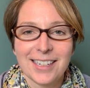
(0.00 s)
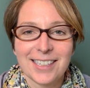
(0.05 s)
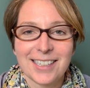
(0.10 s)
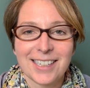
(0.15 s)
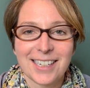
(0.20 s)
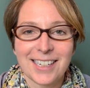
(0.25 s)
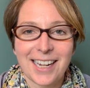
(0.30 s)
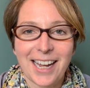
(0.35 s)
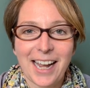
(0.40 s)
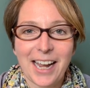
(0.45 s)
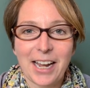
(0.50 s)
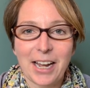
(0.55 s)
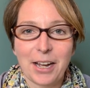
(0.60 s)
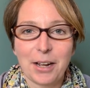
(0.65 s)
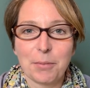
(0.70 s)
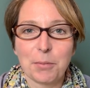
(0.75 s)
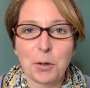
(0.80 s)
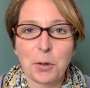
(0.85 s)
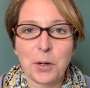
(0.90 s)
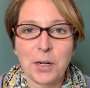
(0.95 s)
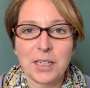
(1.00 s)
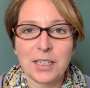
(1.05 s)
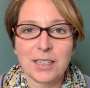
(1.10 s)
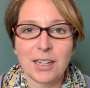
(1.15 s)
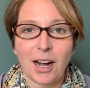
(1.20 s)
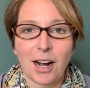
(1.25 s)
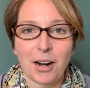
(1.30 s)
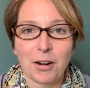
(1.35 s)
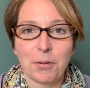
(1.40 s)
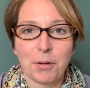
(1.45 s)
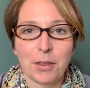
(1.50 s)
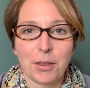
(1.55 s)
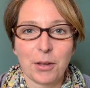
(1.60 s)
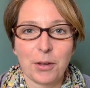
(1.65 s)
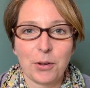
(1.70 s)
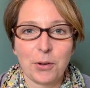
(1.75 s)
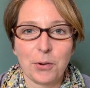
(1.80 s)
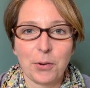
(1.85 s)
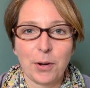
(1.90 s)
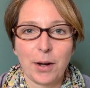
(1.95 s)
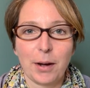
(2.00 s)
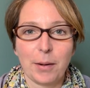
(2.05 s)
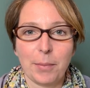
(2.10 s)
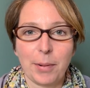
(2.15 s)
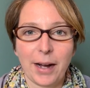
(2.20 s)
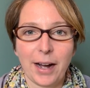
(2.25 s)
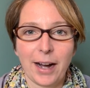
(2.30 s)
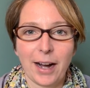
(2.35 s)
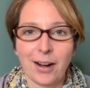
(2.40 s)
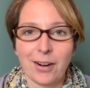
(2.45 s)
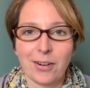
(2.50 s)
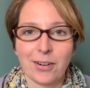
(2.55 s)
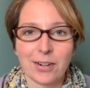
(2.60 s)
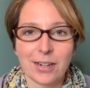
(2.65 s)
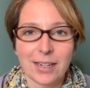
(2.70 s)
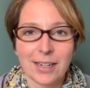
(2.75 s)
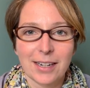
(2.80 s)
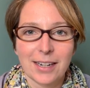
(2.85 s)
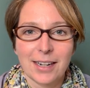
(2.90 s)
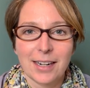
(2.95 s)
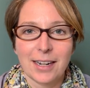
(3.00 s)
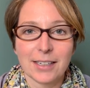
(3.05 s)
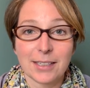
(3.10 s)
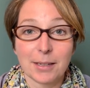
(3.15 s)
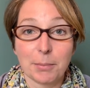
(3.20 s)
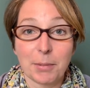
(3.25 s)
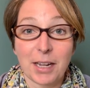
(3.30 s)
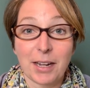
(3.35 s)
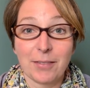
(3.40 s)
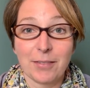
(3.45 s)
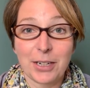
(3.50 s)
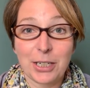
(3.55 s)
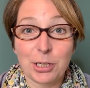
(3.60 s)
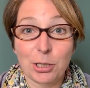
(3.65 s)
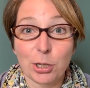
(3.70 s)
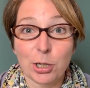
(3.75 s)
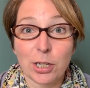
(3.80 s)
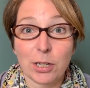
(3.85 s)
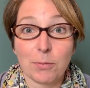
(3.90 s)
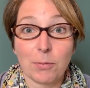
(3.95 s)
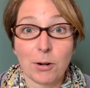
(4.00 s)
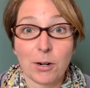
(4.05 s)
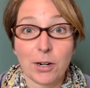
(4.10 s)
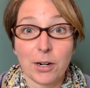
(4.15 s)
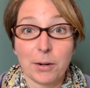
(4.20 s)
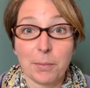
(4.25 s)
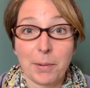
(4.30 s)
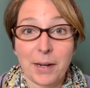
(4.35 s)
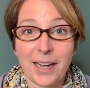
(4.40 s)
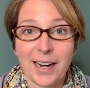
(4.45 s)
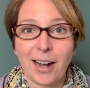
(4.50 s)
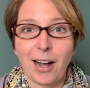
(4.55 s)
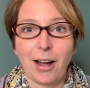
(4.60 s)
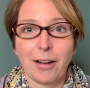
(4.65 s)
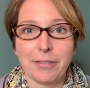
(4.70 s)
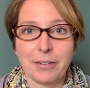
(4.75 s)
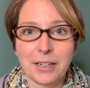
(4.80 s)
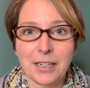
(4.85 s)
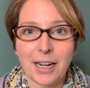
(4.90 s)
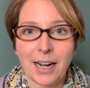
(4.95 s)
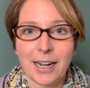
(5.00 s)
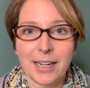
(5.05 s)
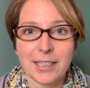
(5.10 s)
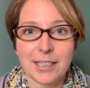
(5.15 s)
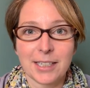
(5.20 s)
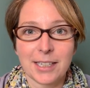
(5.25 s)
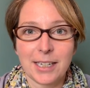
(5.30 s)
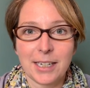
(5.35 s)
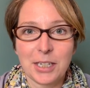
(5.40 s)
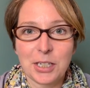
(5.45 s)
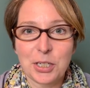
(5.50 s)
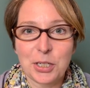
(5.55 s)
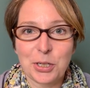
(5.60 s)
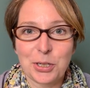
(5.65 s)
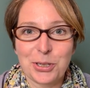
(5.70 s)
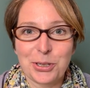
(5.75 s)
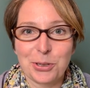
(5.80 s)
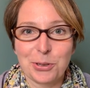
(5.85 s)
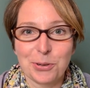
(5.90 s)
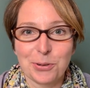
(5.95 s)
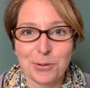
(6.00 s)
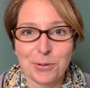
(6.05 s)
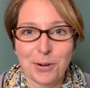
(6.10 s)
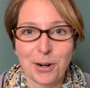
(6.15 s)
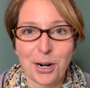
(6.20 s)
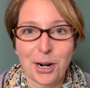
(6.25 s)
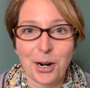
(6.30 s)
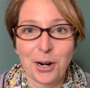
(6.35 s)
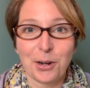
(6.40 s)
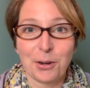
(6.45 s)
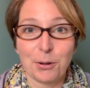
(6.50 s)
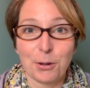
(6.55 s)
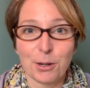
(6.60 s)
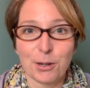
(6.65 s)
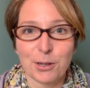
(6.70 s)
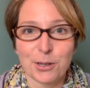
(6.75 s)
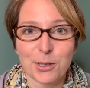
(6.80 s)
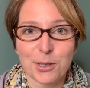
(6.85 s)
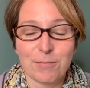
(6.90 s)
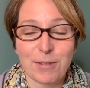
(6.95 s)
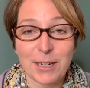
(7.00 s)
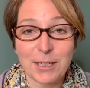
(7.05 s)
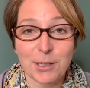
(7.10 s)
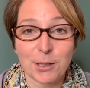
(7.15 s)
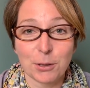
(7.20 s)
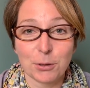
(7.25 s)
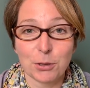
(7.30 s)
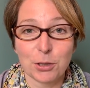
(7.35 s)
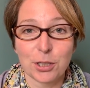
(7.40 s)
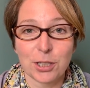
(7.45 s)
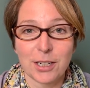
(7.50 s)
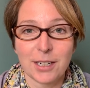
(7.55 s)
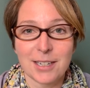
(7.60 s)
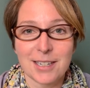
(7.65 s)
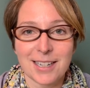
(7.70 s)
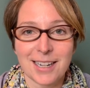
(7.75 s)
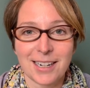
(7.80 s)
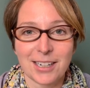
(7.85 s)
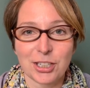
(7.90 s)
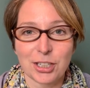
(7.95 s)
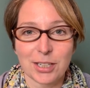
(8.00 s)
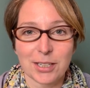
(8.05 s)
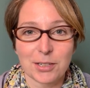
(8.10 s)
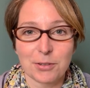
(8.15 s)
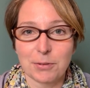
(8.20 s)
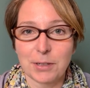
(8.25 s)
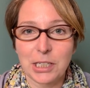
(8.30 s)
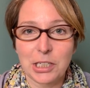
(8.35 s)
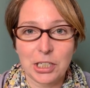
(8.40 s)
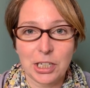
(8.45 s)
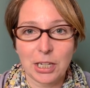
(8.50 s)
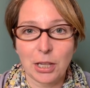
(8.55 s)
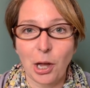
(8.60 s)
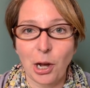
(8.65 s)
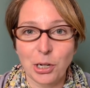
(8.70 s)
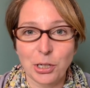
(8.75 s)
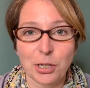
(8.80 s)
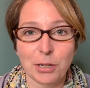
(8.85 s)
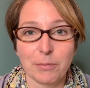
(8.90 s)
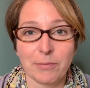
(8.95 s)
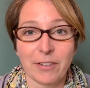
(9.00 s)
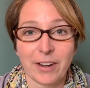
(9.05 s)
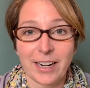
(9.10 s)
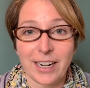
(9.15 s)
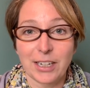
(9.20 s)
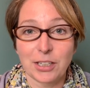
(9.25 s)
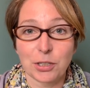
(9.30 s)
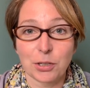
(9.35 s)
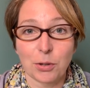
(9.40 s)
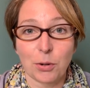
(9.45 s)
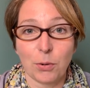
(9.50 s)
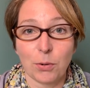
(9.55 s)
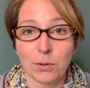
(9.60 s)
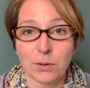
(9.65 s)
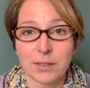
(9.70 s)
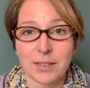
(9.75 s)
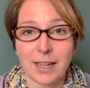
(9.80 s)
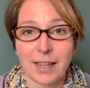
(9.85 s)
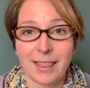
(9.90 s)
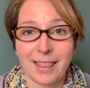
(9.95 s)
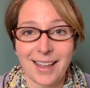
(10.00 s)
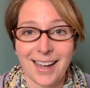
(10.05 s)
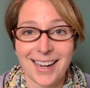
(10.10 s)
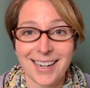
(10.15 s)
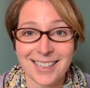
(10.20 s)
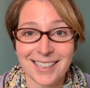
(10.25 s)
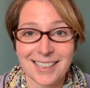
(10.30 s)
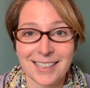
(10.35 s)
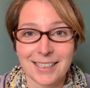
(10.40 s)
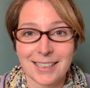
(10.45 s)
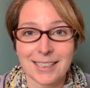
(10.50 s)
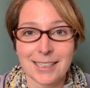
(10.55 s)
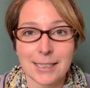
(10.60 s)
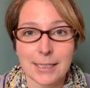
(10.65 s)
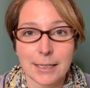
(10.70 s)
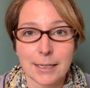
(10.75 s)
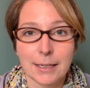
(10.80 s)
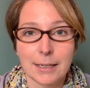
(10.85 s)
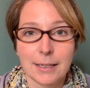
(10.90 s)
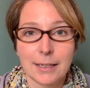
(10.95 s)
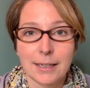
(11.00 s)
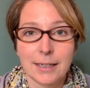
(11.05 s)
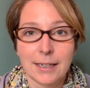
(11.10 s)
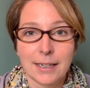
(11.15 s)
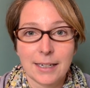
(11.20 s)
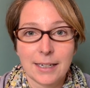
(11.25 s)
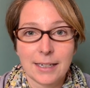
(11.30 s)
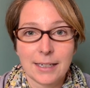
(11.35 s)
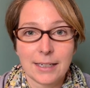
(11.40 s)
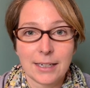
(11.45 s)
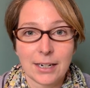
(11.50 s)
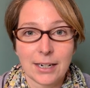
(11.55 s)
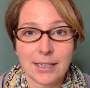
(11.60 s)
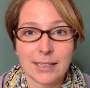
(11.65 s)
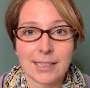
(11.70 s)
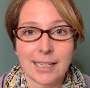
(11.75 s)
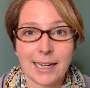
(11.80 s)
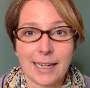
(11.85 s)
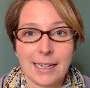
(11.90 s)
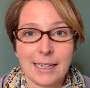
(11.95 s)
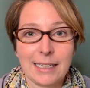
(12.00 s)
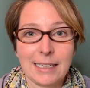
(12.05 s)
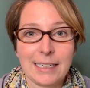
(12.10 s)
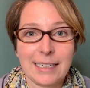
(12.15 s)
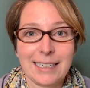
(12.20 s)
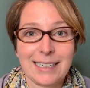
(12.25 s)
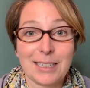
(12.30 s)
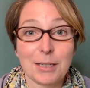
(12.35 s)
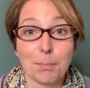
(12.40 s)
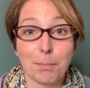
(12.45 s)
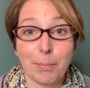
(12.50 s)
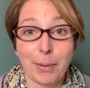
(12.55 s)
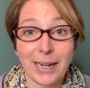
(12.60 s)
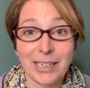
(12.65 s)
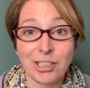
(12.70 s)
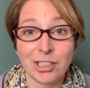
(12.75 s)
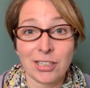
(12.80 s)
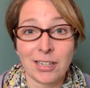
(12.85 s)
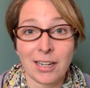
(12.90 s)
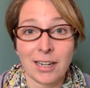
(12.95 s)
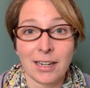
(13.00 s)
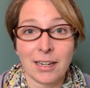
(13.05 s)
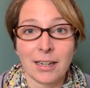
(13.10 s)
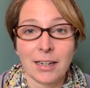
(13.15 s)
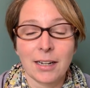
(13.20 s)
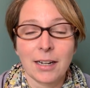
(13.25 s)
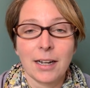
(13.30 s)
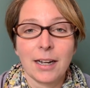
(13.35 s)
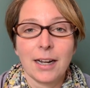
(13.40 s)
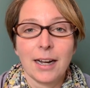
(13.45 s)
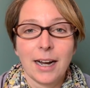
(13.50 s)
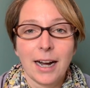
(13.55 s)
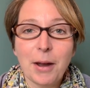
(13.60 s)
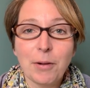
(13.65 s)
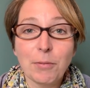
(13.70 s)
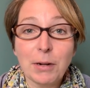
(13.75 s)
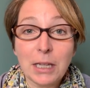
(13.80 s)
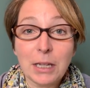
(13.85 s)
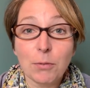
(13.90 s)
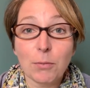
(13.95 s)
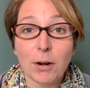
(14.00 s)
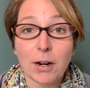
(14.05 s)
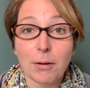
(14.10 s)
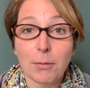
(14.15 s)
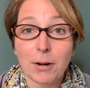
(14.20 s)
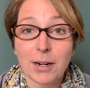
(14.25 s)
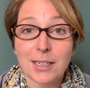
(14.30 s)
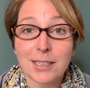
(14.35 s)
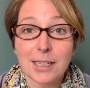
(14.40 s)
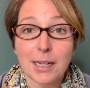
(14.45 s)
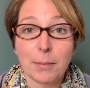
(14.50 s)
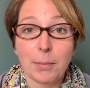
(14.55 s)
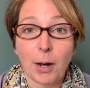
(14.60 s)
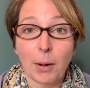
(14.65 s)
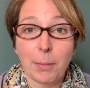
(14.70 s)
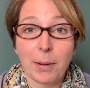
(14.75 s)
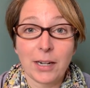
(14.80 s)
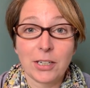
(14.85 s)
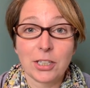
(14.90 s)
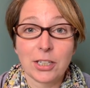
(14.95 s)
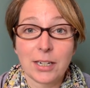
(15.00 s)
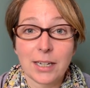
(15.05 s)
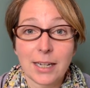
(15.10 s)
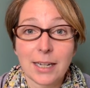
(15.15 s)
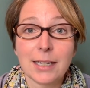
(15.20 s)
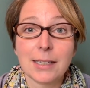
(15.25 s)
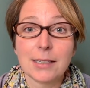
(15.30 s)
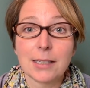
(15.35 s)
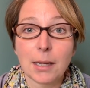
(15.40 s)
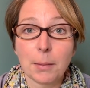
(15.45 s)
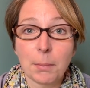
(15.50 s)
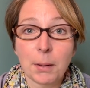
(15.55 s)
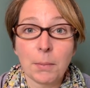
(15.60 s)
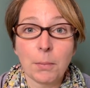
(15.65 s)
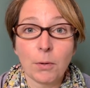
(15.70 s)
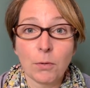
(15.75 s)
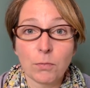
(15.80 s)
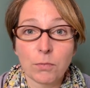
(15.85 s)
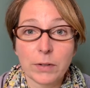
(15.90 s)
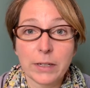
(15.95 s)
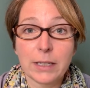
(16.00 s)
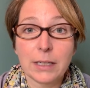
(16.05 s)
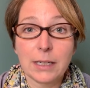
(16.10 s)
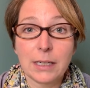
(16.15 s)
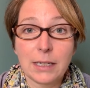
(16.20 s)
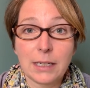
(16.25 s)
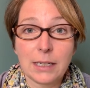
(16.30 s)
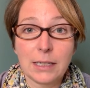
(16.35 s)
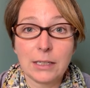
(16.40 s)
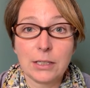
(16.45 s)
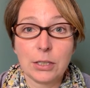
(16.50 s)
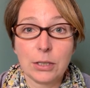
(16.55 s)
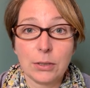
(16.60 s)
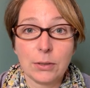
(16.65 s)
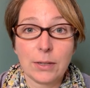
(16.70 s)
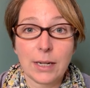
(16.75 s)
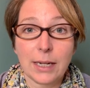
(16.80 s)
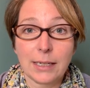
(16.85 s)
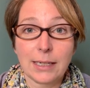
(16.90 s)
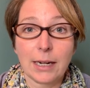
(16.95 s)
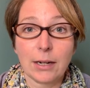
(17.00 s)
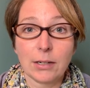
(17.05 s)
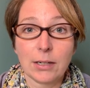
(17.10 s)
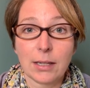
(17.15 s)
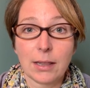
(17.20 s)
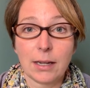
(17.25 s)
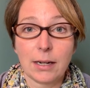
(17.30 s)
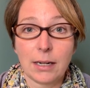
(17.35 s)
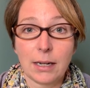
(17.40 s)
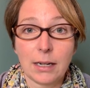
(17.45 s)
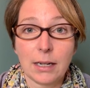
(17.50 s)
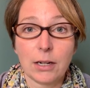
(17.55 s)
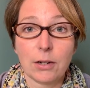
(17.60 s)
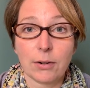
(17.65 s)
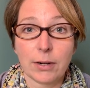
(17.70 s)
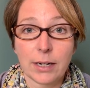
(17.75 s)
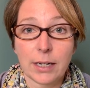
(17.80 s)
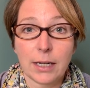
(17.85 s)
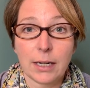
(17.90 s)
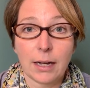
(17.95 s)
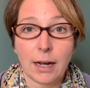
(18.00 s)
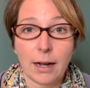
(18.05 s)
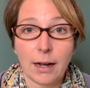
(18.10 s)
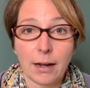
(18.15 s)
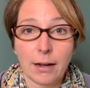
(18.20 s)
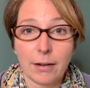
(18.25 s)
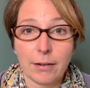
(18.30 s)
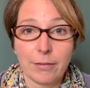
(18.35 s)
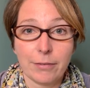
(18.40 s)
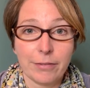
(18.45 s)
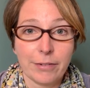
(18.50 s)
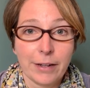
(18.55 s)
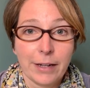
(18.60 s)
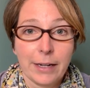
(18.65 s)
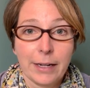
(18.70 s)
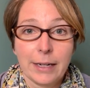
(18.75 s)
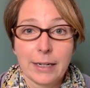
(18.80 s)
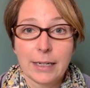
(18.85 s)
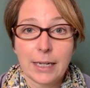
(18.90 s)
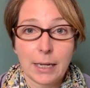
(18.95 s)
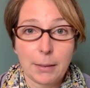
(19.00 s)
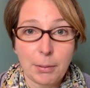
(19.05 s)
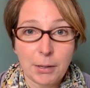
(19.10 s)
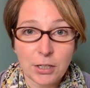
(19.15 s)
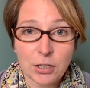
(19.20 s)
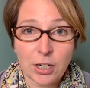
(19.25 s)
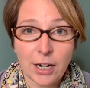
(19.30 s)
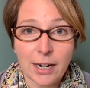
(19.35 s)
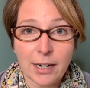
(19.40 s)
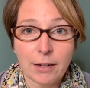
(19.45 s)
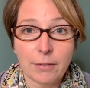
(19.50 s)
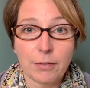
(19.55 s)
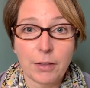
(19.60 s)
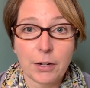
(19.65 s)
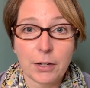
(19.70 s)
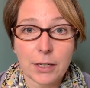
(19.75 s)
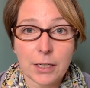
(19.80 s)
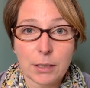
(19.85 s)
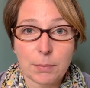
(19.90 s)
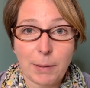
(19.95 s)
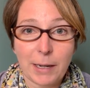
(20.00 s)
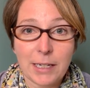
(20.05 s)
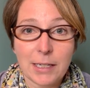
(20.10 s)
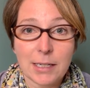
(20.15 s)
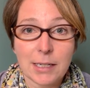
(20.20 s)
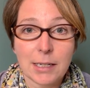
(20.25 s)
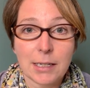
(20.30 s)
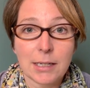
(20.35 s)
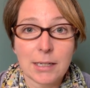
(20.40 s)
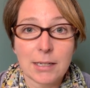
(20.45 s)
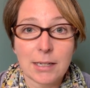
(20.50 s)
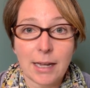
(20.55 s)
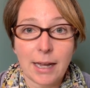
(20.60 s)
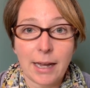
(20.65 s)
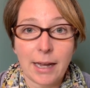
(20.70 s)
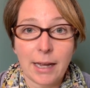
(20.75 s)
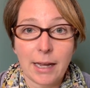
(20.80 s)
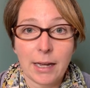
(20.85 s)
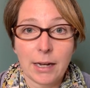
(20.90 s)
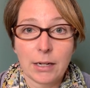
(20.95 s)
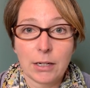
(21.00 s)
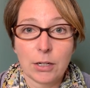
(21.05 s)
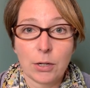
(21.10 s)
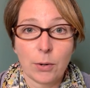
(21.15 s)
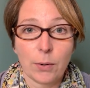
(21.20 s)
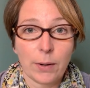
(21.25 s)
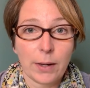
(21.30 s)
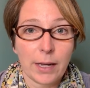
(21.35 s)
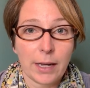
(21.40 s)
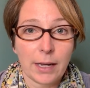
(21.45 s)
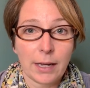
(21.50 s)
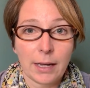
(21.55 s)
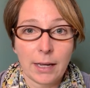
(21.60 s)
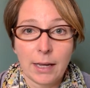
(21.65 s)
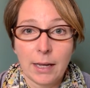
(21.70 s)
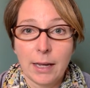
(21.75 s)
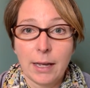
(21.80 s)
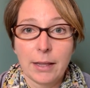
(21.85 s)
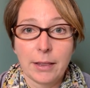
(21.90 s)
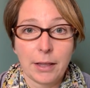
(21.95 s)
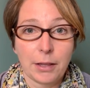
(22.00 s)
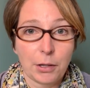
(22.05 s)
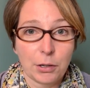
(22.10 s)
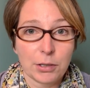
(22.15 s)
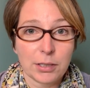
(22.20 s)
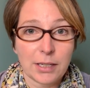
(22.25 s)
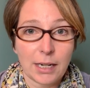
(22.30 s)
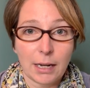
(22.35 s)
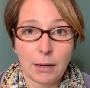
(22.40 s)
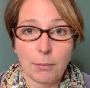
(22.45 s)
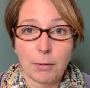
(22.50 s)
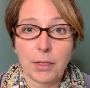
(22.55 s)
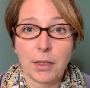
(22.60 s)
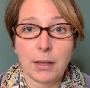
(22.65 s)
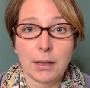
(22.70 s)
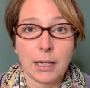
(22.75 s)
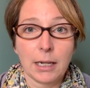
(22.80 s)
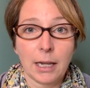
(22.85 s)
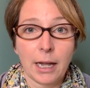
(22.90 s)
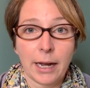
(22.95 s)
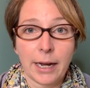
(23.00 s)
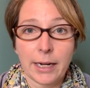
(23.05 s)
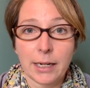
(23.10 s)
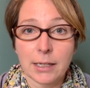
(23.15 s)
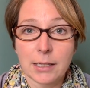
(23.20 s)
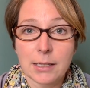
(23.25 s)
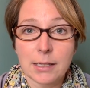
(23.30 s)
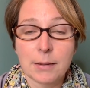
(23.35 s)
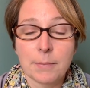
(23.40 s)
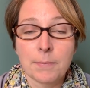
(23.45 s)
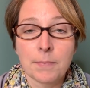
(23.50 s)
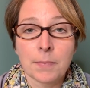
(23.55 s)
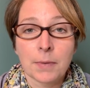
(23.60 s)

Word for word: Today I'm going to talk with you about something of a dirty word, but often ties into our New Year's resolutions and just reaching long term financial goals, and that is, dare I say it, it's budgeting. And really, what I want to say about budgeting is some people really need to get down to the nitty gritty of keeping track of their expenses and knowing that they're staying within the lines.